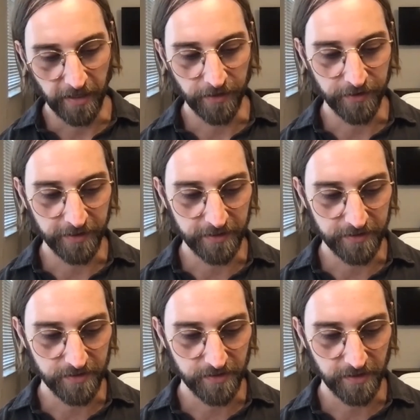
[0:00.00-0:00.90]
think
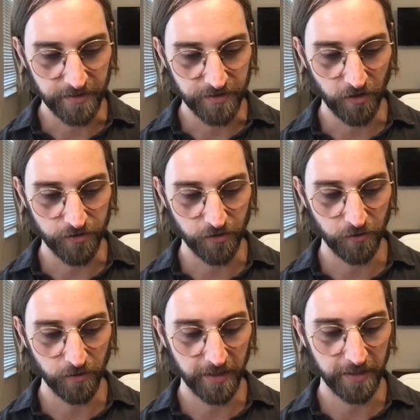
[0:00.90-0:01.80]
it's also, again,